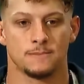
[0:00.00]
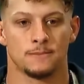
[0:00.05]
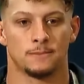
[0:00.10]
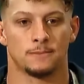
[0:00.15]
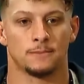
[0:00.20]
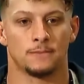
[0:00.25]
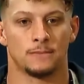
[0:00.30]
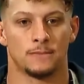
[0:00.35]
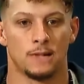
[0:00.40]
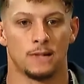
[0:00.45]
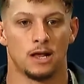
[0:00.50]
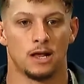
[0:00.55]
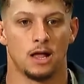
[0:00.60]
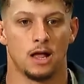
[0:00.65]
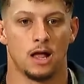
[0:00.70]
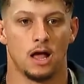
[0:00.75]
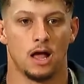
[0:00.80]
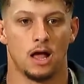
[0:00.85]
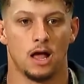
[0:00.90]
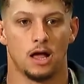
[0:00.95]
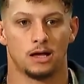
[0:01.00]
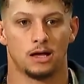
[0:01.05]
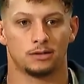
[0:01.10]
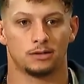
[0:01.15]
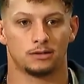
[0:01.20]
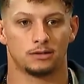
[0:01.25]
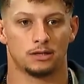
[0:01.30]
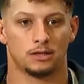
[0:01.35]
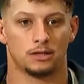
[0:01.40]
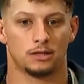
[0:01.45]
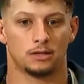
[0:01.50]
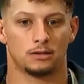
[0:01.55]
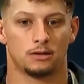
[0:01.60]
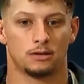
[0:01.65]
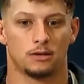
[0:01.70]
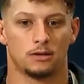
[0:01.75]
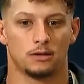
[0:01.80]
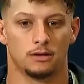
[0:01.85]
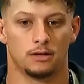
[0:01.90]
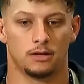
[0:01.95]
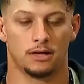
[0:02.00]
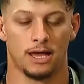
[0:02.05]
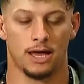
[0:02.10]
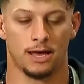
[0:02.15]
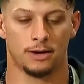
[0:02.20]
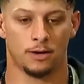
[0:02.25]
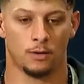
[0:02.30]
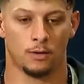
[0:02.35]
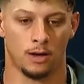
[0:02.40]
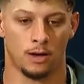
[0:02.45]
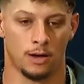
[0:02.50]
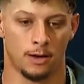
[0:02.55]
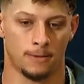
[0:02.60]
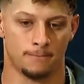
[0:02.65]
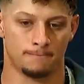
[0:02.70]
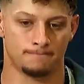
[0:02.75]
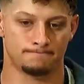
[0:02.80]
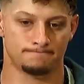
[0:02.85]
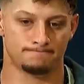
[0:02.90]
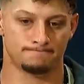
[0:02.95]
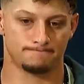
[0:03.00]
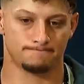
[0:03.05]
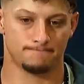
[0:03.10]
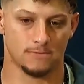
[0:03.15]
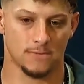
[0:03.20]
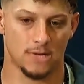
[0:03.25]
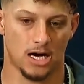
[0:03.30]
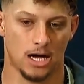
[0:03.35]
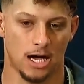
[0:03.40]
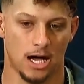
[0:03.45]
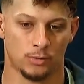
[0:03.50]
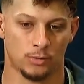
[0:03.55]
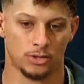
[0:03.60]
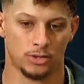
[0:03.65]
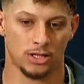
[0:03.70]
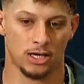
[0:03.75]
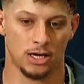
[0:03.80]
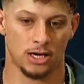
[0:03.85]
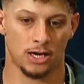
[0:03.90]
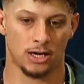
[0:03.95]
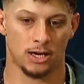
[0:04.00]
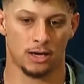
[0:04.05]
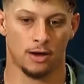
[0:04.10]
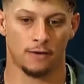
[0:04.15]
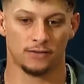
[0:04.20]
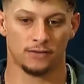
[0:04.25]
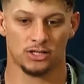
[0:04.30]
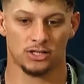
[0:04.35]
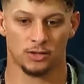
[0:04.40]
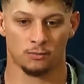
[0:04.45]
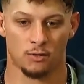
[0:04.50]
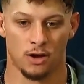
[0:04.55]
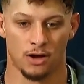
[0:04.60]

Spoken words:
but is absolutely critical to the Chiefs' success: the offensive